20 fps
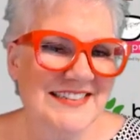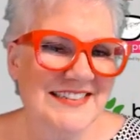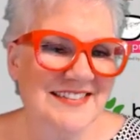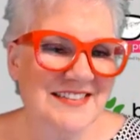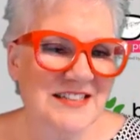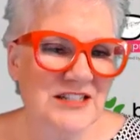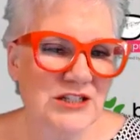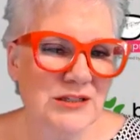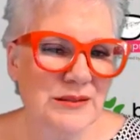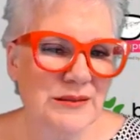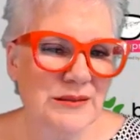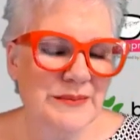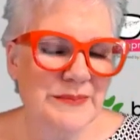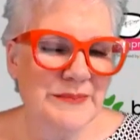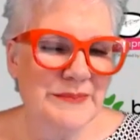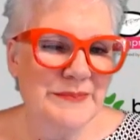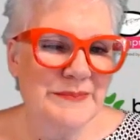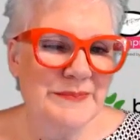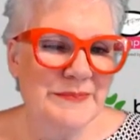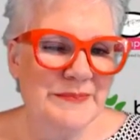
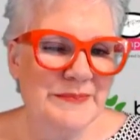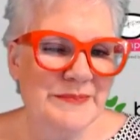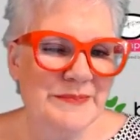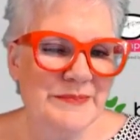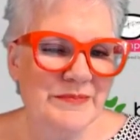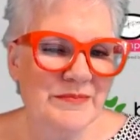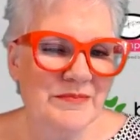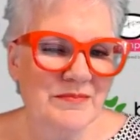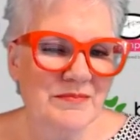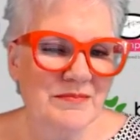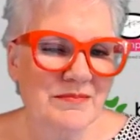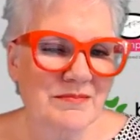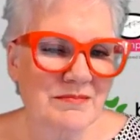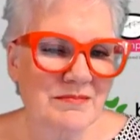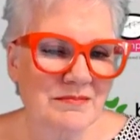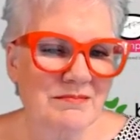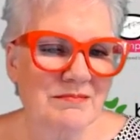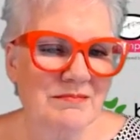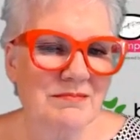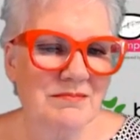
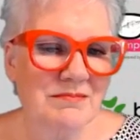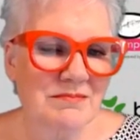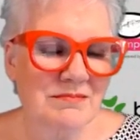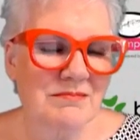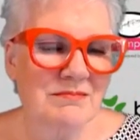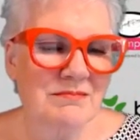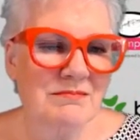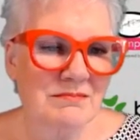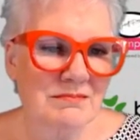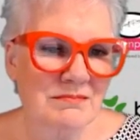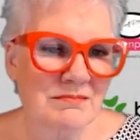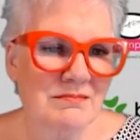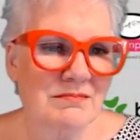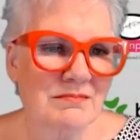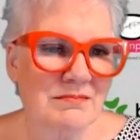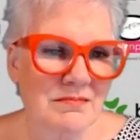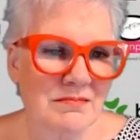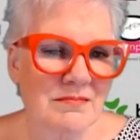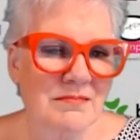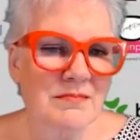
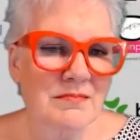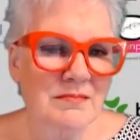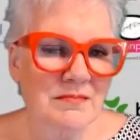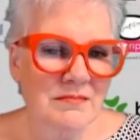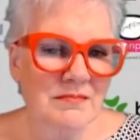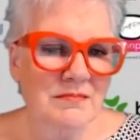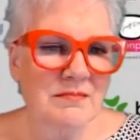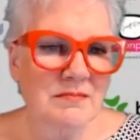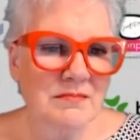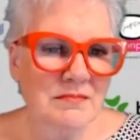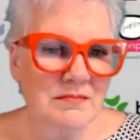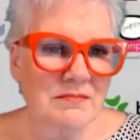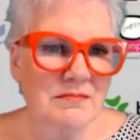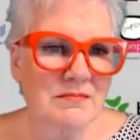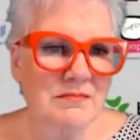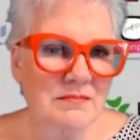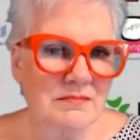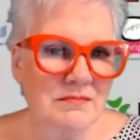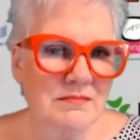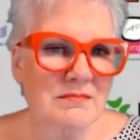
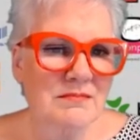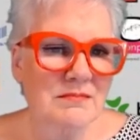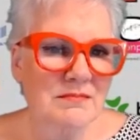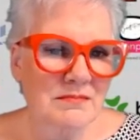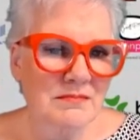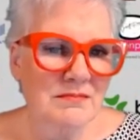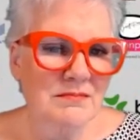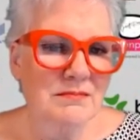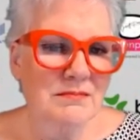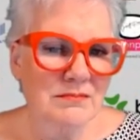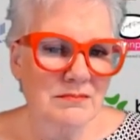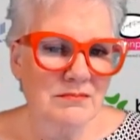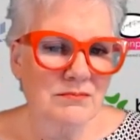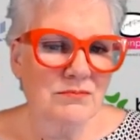This person isn't speaking.